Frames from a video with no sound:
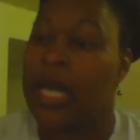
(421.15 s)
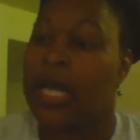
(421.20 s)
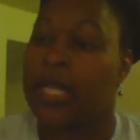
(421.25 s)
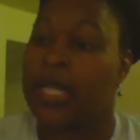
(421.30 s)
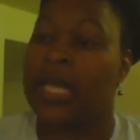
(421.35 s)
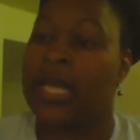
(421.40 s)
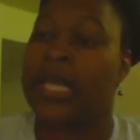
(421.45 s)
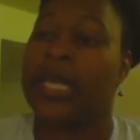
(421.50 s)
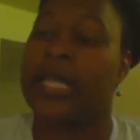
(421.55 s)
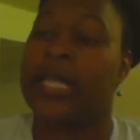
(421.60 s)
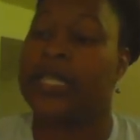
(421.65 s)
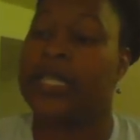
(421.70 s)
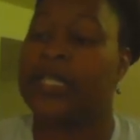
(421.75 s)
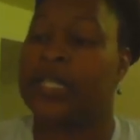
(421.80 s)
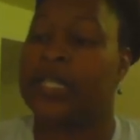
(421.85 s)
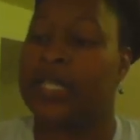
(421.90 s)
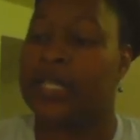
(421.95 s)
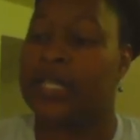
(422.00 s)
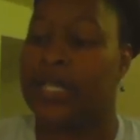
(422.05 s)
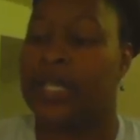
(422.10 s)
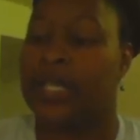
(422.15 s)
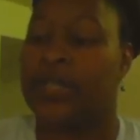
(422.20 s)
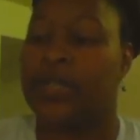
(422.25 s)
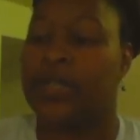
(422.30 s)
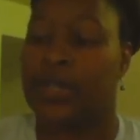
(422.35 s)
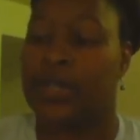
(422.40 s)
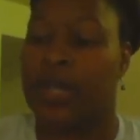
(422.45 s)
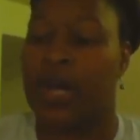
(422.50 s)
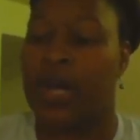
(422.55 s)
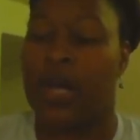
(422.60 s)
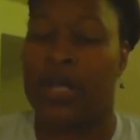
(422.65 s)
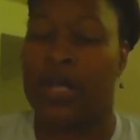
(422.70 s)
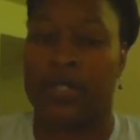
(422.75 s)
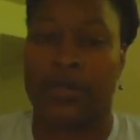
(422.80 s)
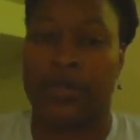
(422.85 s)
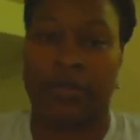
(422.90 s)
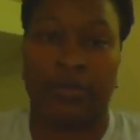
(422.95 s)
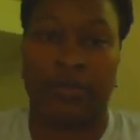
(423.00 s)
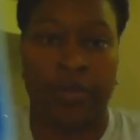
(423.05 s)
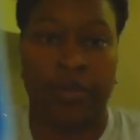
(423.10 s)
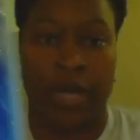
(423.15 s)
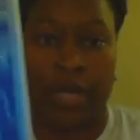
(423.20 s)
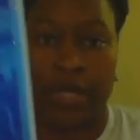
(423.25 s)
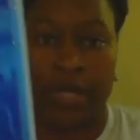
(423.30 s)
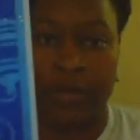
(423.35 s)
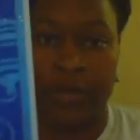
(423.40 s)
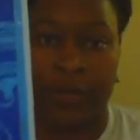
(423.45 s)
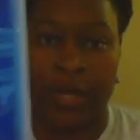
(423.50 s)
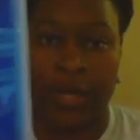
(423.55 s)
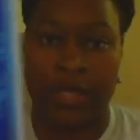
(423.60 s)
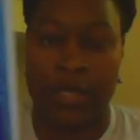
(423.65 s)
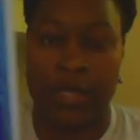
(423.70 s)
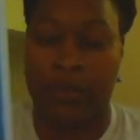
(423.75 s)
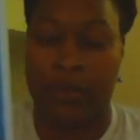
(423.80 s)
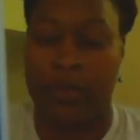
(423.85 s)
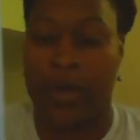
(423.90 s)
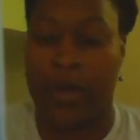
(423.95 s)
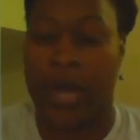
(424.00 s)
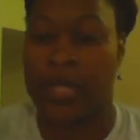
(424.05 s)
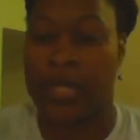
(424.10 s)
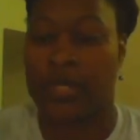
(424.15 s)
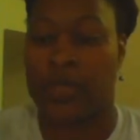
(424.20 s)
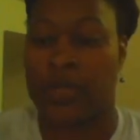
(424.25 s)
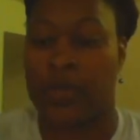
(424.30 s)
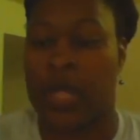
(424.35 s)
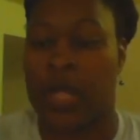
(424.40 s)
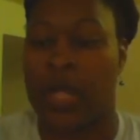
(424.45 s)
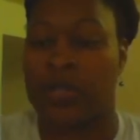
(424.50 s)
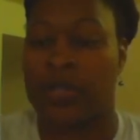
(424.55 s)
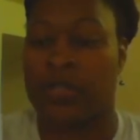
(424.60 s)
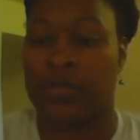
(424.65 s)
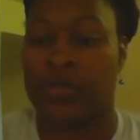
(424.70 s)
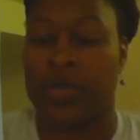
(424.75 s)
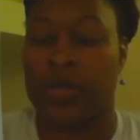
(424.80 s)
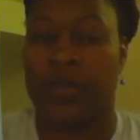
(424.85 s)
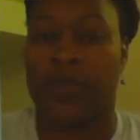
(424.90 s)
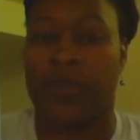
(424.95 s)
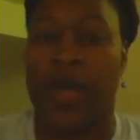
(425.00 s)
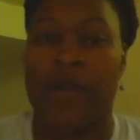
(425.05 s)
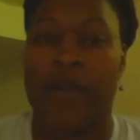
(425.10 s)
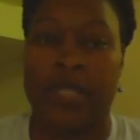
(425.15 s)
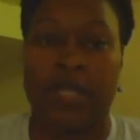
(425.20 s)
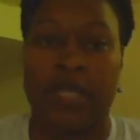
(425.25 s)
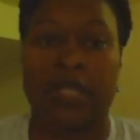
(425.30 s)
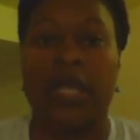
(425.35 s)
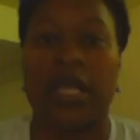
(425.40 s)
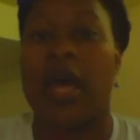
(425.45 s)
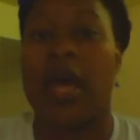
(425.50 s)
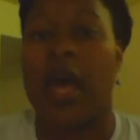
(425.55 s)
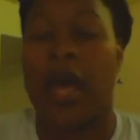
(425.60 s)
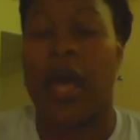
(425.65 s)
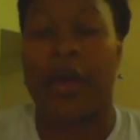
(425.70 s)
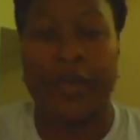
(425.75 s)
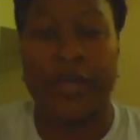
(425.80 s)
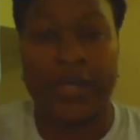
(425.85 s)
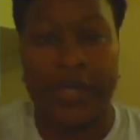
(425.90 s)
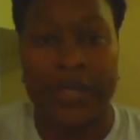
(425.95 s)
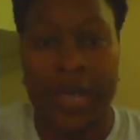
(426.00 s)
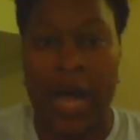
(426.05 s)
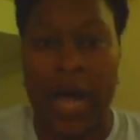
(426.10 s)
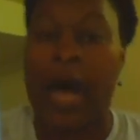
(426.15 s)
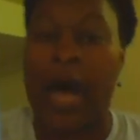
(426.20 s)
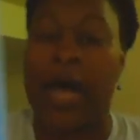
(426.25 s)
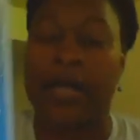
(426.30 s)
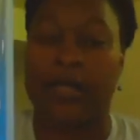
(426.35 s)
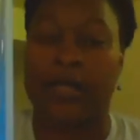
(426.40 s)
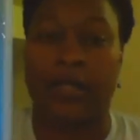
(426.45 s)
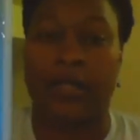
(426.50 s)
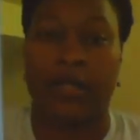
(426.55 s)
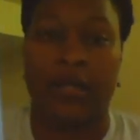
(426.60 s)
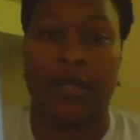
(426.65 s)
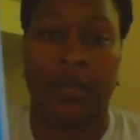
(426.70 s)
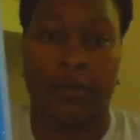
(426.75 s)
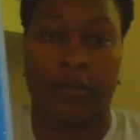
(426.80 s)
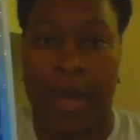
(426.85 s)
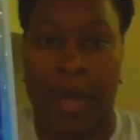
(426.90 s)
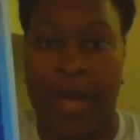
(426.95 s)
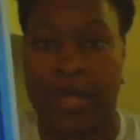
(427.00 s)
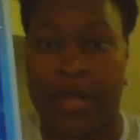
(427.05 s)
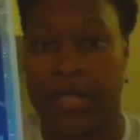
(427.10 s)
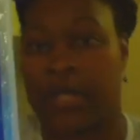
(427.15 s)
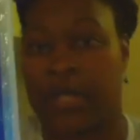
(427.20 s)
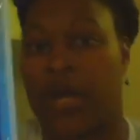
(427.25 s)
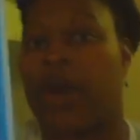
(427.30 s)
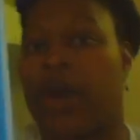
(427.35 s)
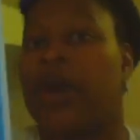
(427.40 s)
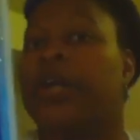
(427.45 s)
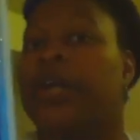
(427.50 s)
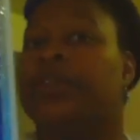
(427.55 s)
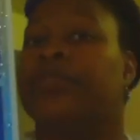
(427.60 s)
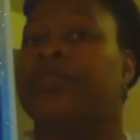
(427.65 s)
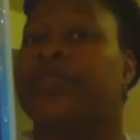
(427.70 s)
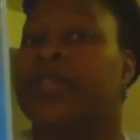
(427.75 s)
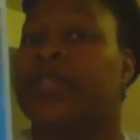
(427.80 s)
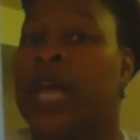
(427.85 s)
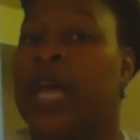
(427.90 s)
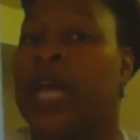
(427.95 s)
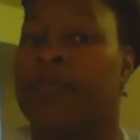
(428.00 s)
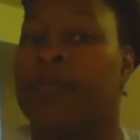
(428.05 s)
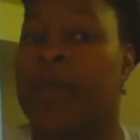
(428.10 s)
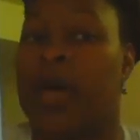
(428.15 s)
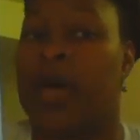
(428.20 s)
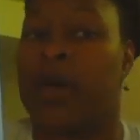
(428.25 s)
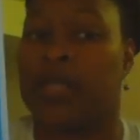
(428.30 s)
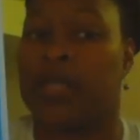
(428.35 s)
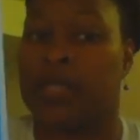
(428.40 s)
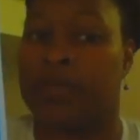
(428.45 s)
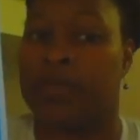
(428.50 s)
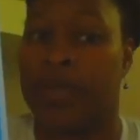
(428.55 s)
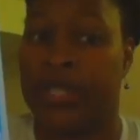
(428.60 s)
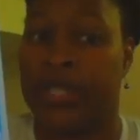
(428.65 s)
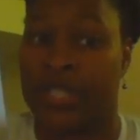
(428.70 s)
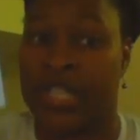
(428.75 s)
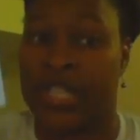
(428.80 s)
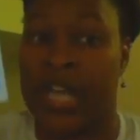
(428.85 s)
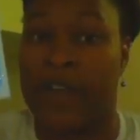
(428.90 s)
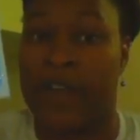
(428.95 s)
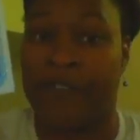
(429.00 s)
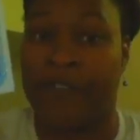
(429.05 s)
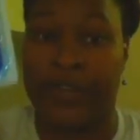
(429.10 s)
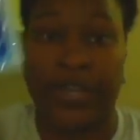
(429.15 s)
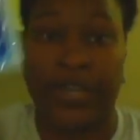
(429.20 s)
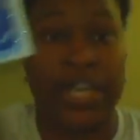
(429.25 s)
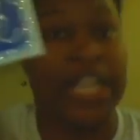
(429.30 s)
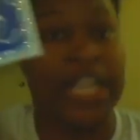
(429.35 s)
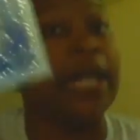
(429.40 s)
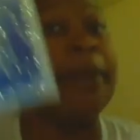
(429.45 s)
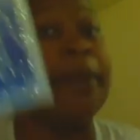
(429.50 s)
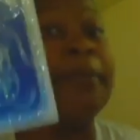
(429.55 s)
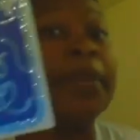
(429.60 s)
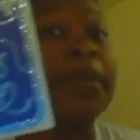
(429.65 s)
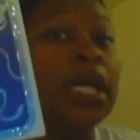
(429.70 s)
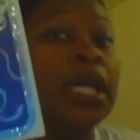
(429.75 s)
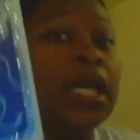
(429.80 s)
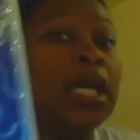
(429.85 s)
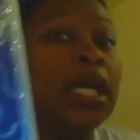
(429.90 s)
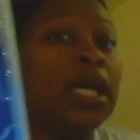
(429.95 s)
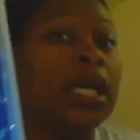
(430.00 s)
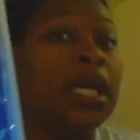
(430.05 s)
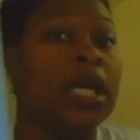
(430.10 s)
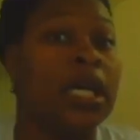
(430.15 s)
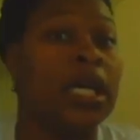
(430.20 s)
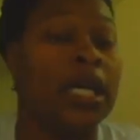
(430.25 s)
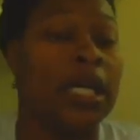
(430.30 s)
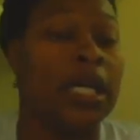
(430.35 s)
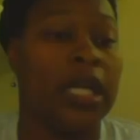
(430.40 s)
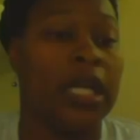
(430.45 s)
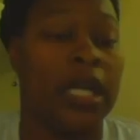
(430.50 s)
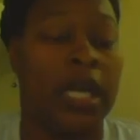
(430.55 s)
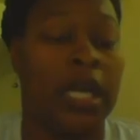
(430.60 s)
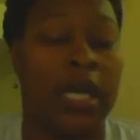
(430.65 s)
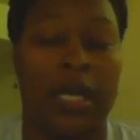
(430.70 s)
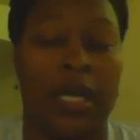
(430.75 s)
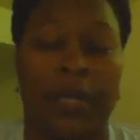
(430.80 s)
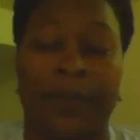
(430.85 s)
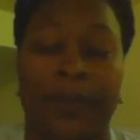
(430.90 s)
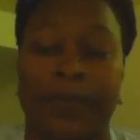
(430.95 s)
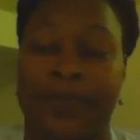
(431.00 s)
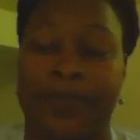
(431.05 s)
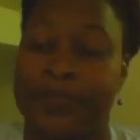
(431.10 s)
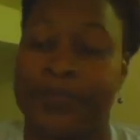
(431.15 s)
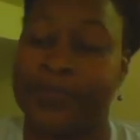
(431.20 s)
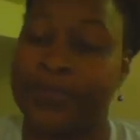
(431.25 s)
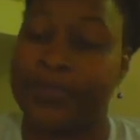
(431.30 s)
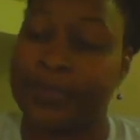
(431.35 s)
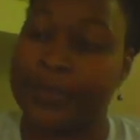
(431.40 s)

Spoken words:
Again, this is Tender Thoughts, regular retail price, $2.25. I would not buy this card for that amount, especially not for him. Now,